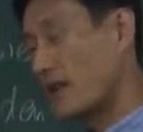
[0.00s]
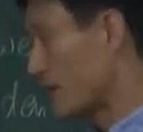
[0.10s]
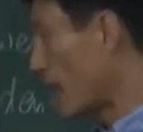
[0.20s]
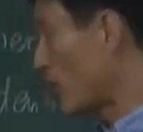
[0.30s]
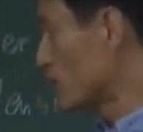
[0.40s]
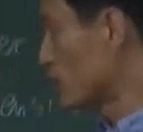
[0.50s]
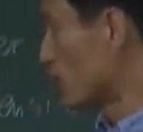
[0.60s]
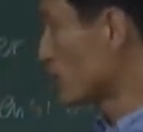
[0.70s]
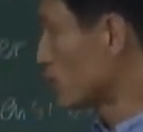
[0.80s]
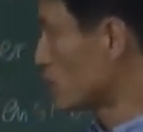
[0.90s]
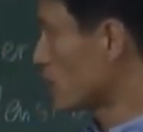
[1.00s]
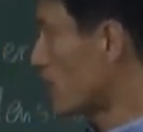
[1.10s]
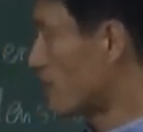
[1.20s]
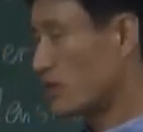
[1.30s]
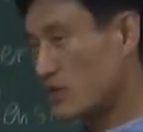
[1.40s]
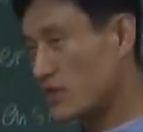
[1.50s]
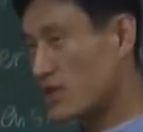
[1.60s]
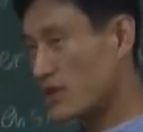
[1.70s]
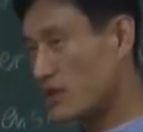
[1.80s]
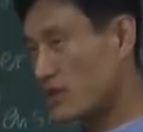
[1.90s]
Now you want to do
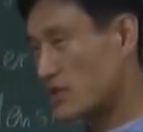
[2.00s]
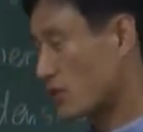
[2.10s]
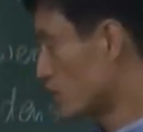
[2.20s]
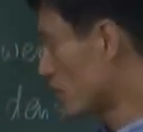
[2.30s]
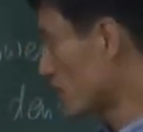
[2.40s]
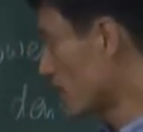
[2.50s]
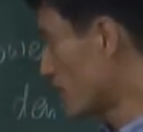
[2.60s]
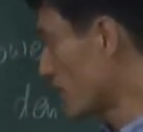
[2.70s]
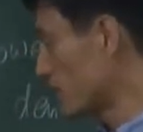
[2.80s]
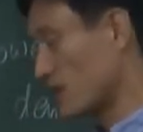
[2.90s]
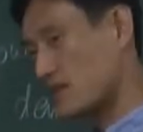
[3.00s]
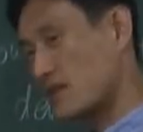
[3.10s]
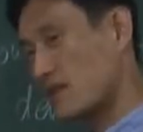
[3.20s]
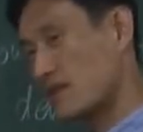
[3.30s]
convolution, so you are going to flip this.